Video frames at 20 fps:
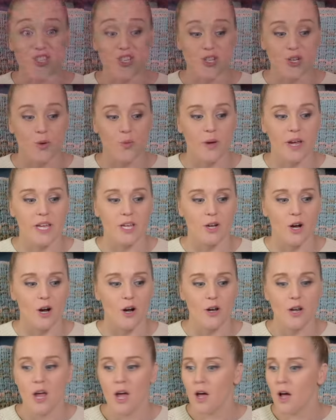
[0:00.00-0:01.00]
two weight
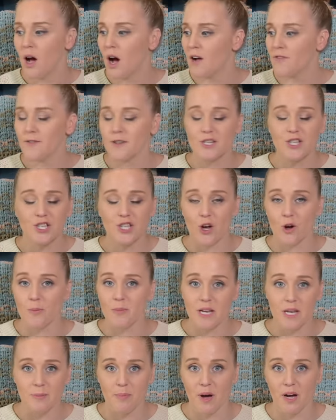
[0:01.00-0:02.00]
yarn, offers so
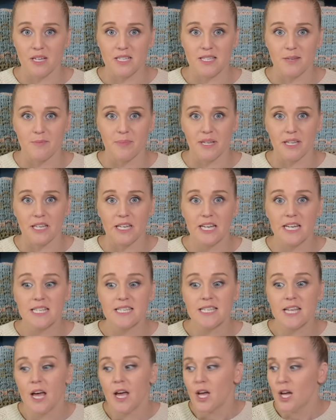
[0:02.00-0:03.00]
many
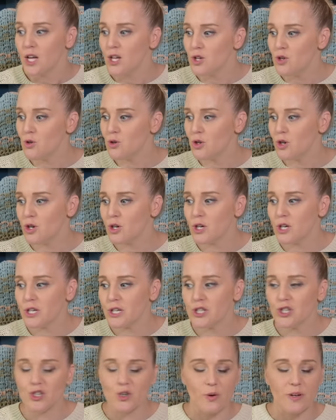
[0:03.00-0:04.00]
possibilities. You
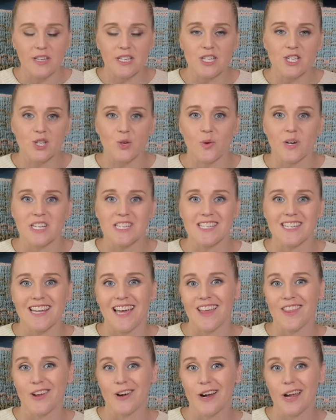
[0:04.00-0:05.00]
could join these squares
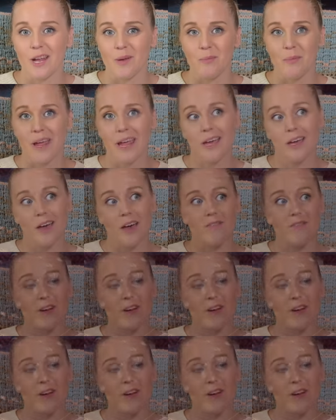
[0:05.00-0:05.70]
together and make a